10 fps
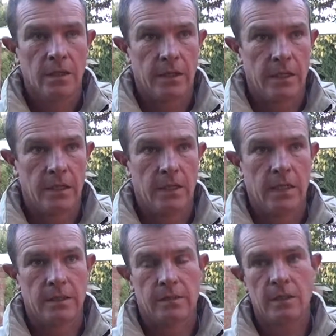Then
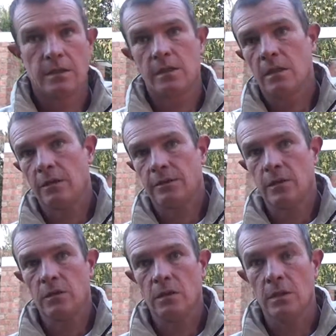at 6 in the
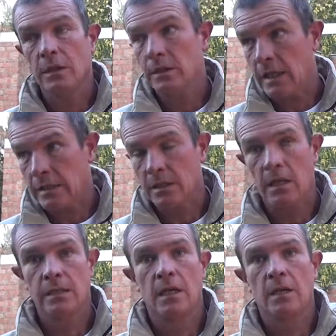afternoon, at
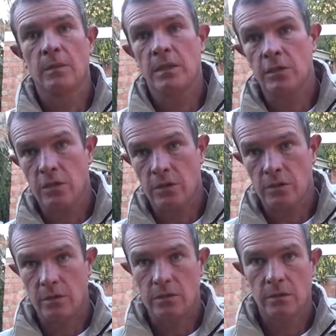night, I'm in
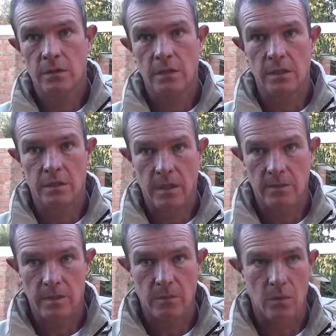Chirundu, the
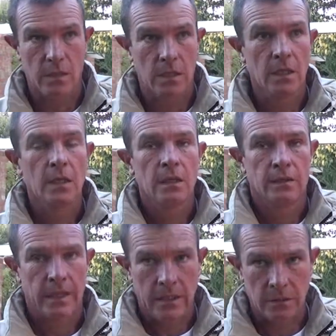Zambian border.
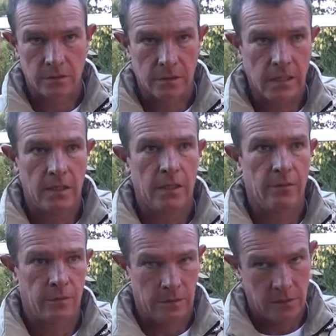Then I'll stay there
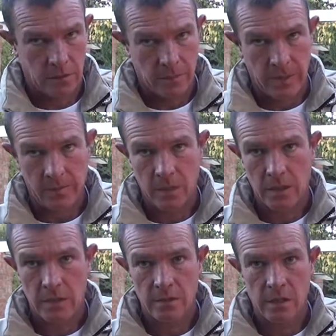until the
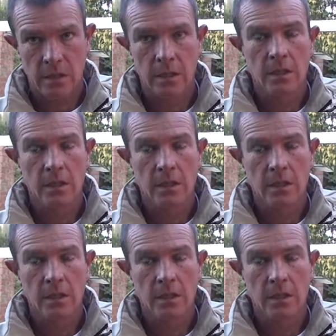paperwork is done.